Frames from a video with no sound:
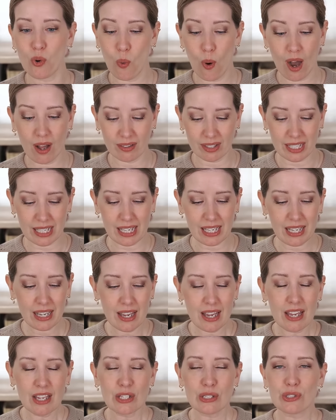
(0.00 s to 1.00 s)
quality.
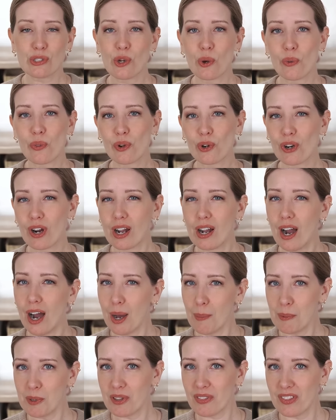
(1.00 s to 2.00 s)
So there are a
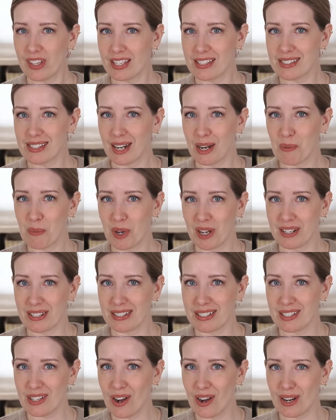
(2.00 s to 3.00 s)
couple of things that I
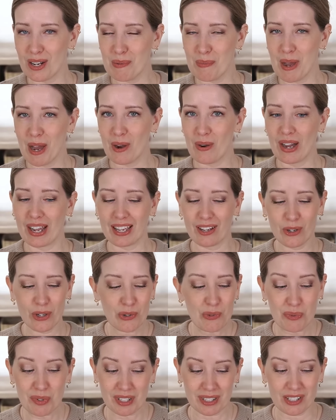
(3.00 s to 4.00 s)
wanted to talk about. I
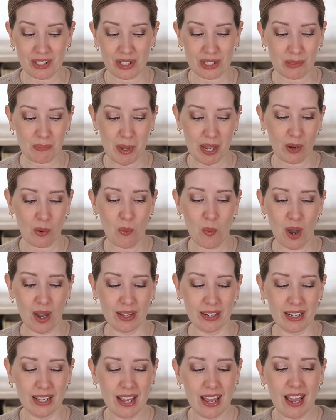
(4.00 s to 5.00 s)
couldn't really just pick
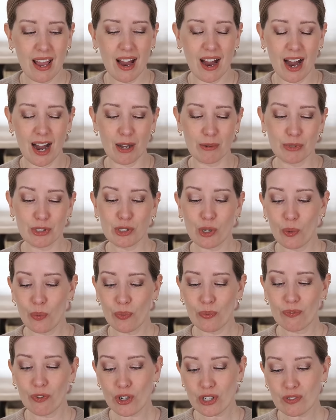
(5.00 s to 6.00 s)
one.
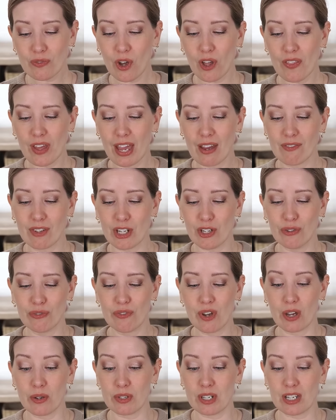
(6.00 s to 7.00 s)
So first of all, they have a new
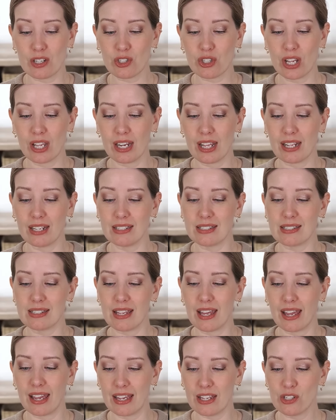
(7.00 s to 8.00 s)
foundation, and it's
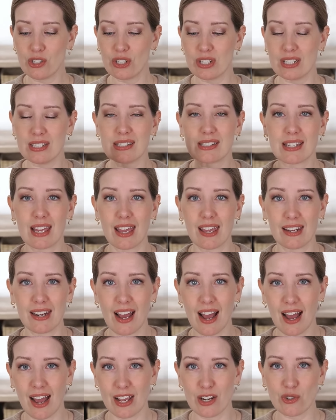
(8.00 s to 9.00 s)
the HD Skin
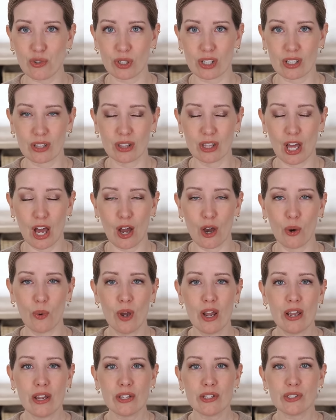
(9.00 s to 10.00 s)
Hydra
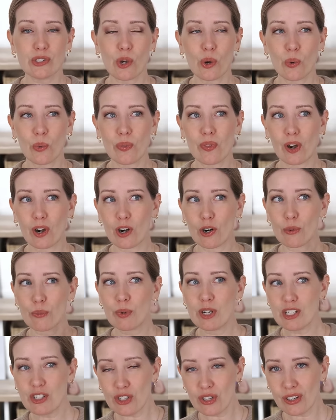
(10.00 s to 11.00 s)
Glow. So their
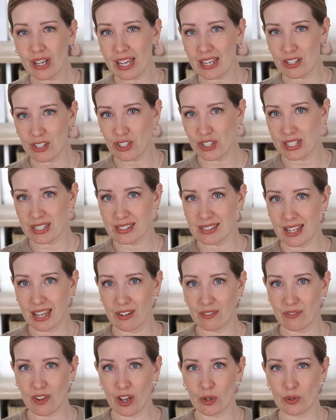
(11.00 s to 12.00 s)
original HD
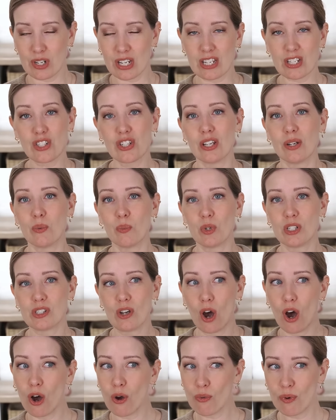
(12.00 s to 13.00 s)
Skin foundation was
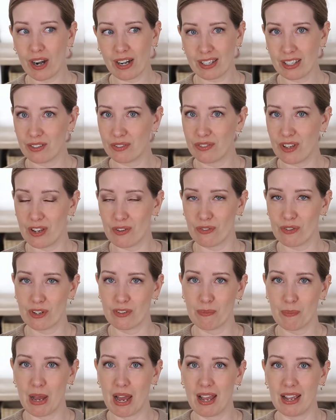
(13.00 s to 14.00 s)
already a favorite
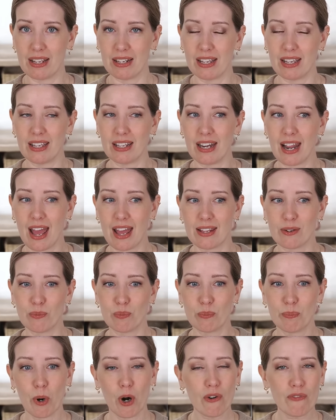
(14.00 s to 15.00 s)
of mine. It
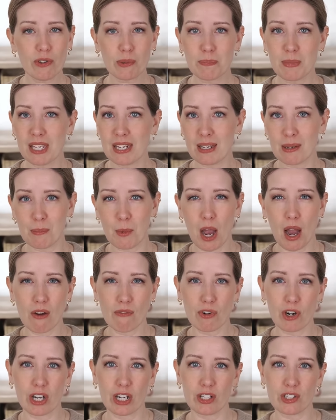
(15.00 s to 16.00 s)
had perfect medium
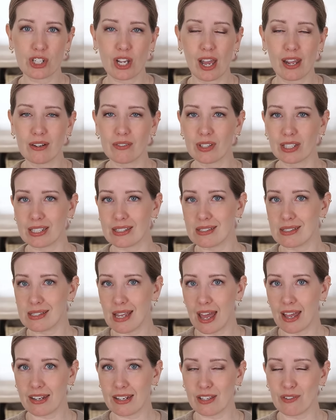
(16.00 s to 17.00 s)
coverage, kind of like a
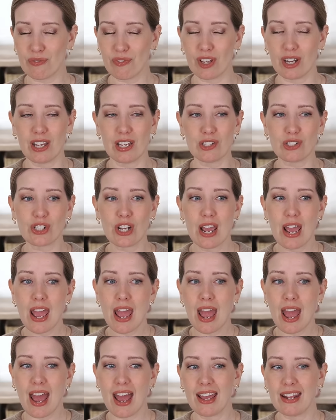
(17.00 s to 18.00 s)
satiny finish,
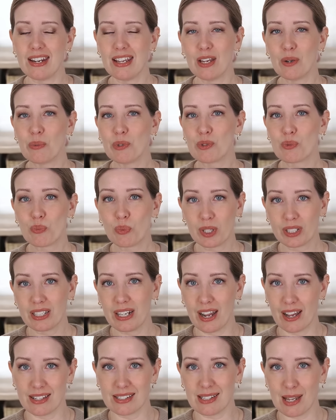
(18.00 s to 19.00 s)
and it was really
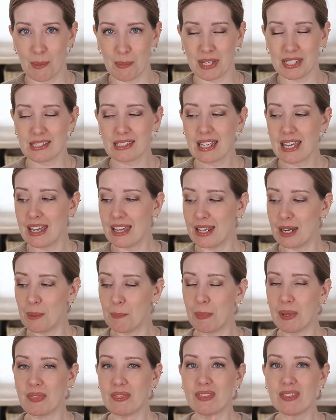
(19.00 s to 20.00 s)
nice on my
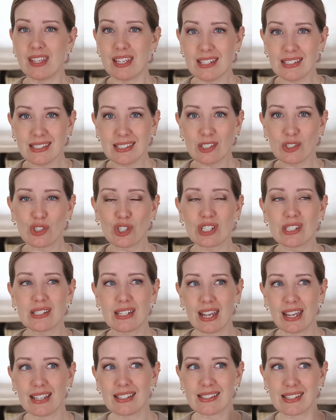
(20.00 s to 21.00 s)
skin. But this just
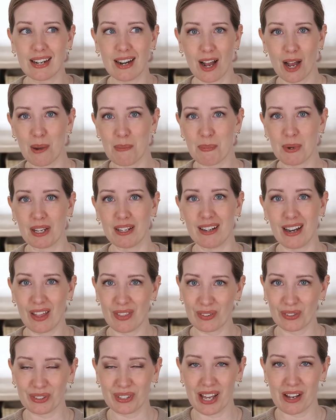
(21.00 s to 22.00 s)
takes it up
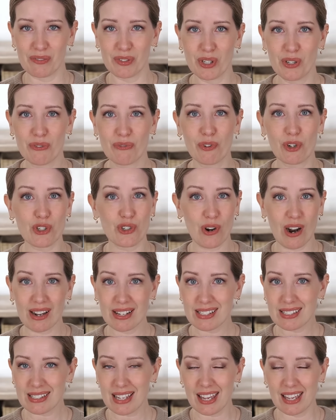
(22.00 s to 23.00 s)
another level. For
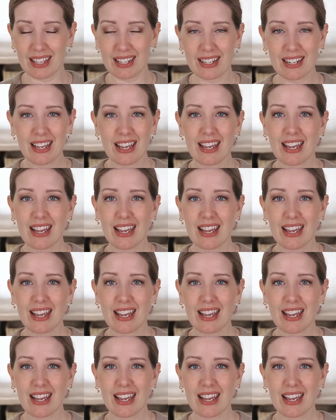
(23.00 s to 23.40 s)
dry skin,